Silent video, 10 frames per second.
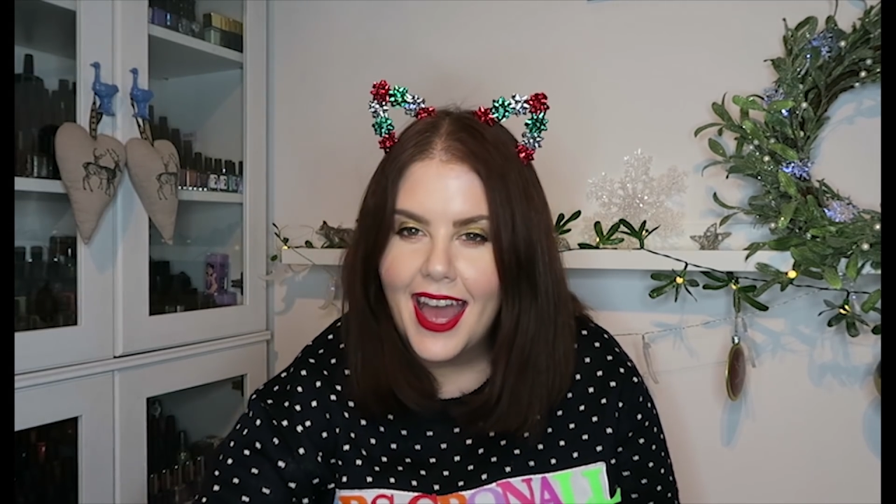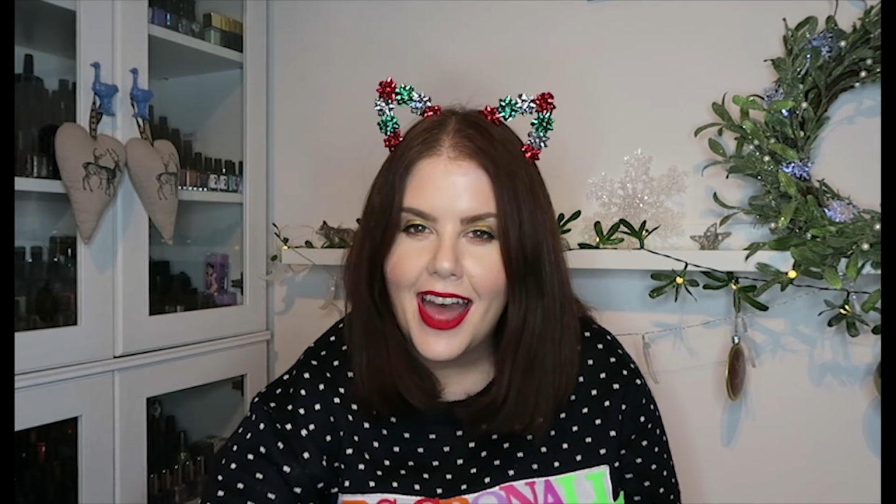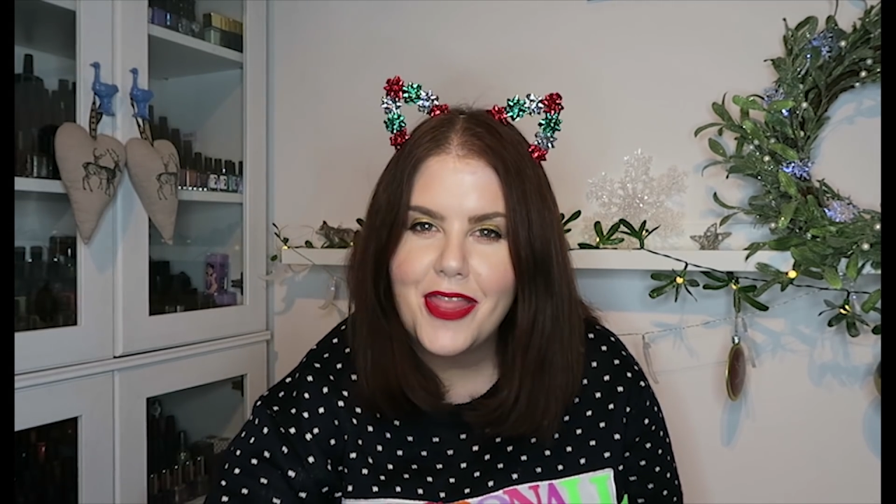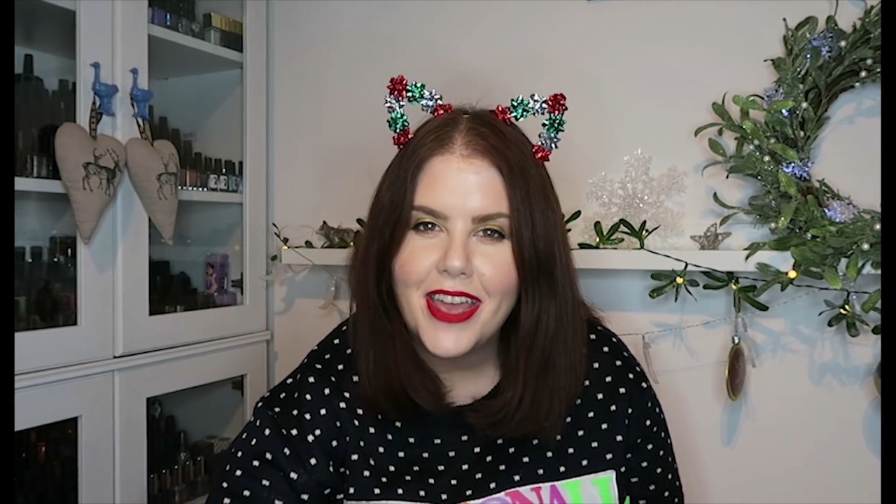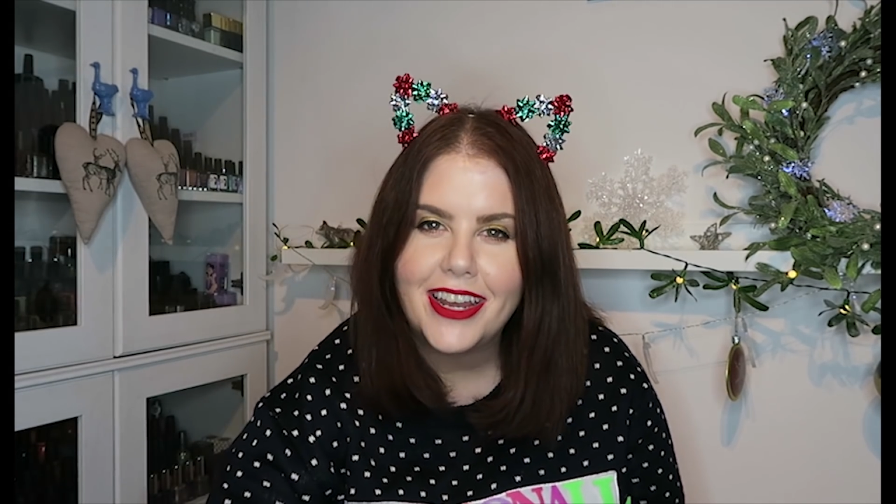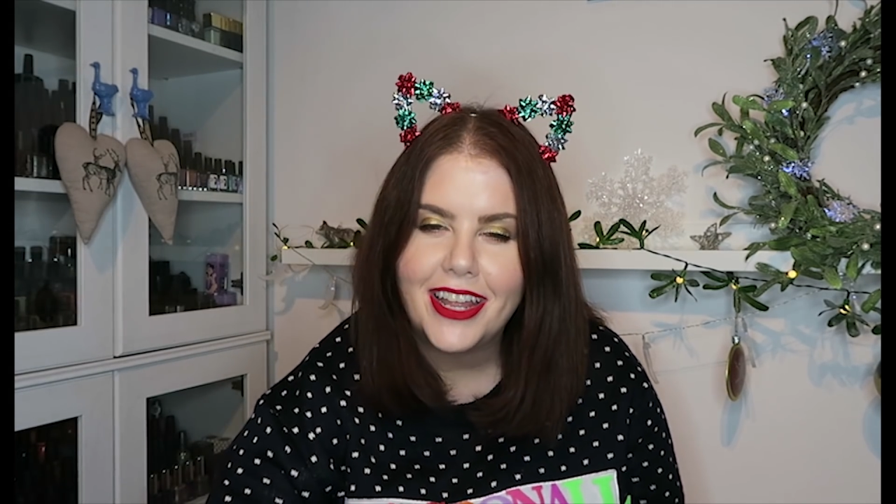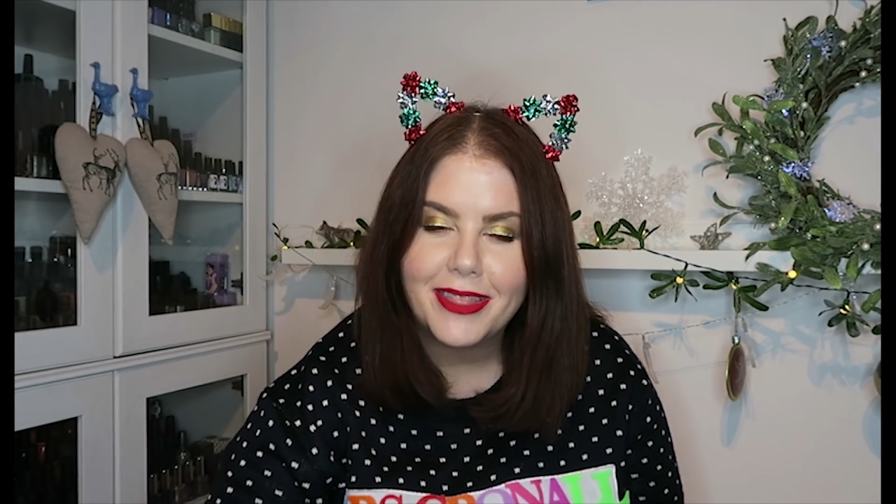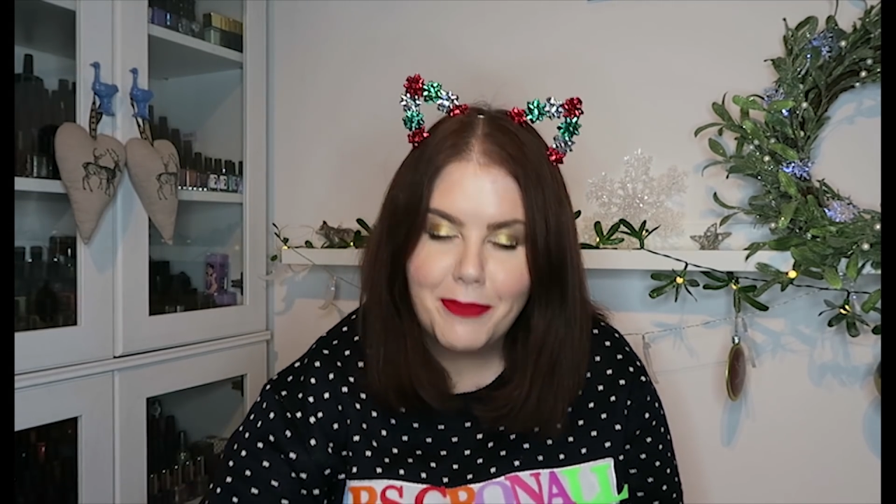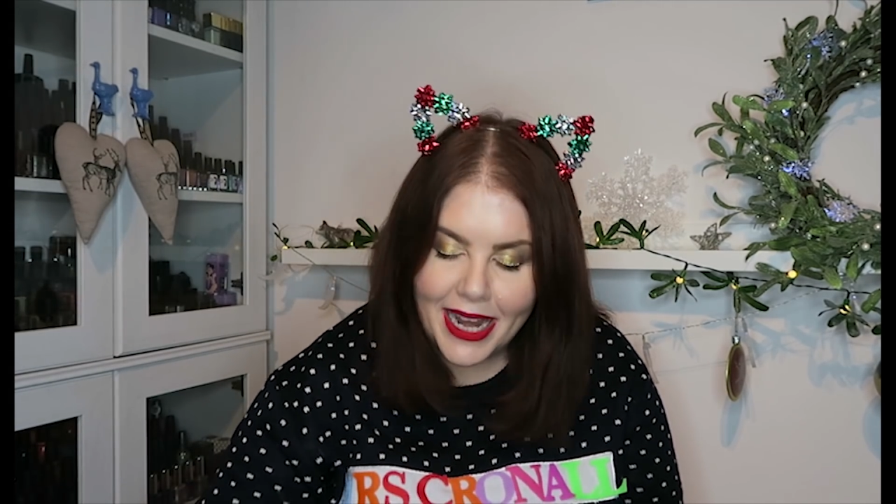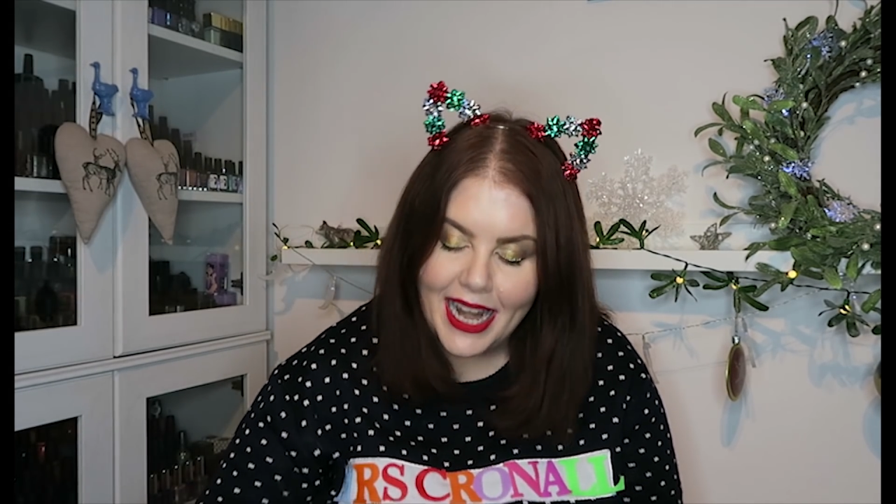And then
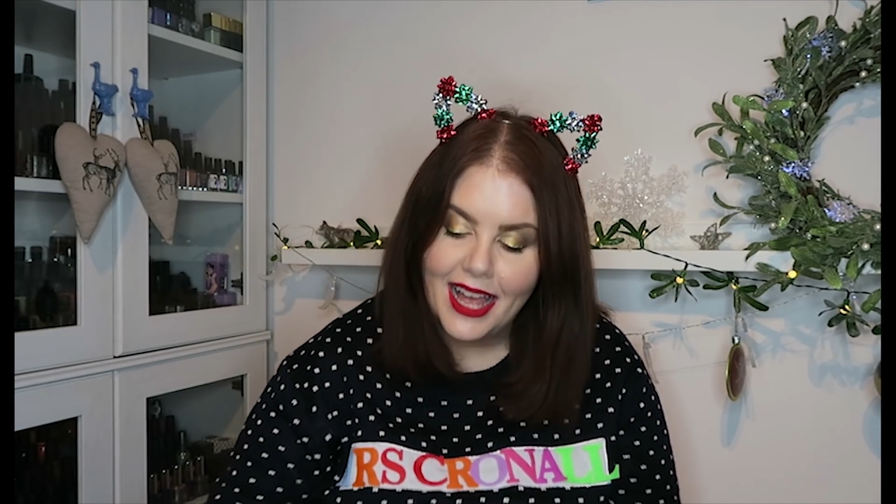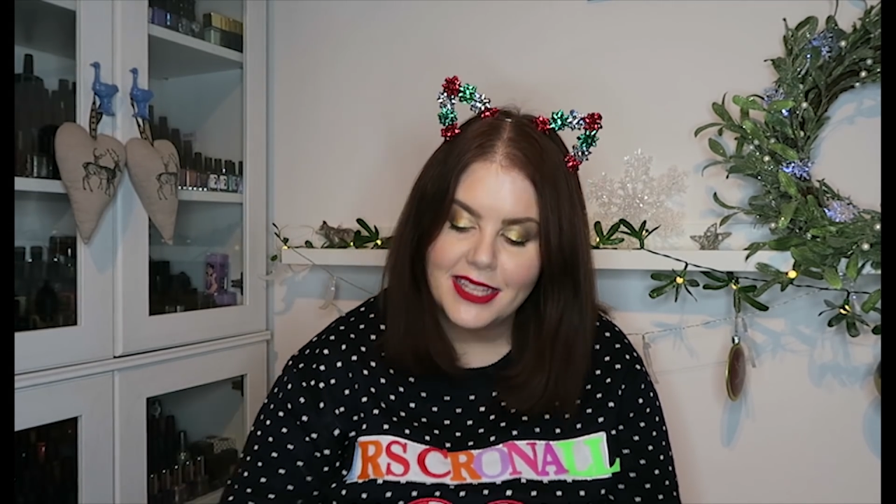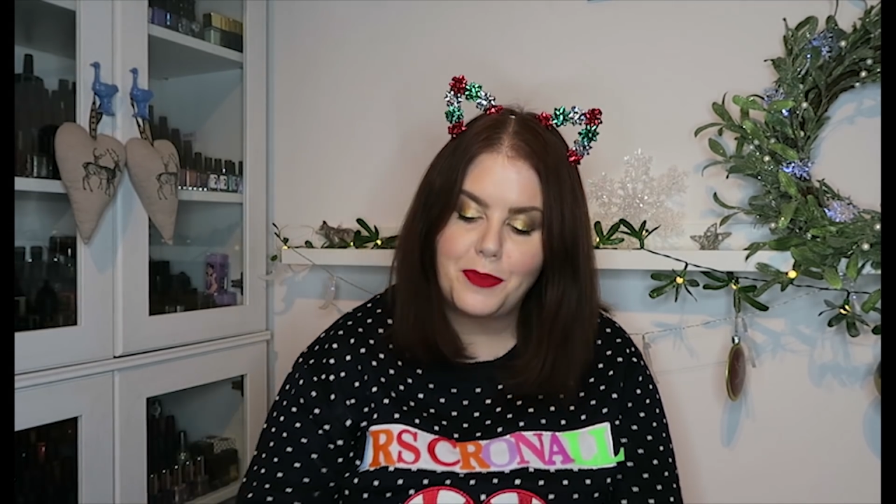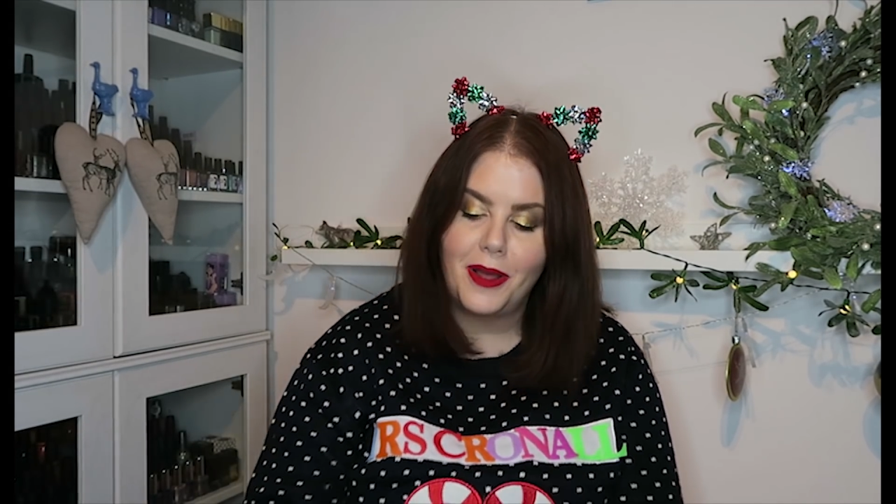my last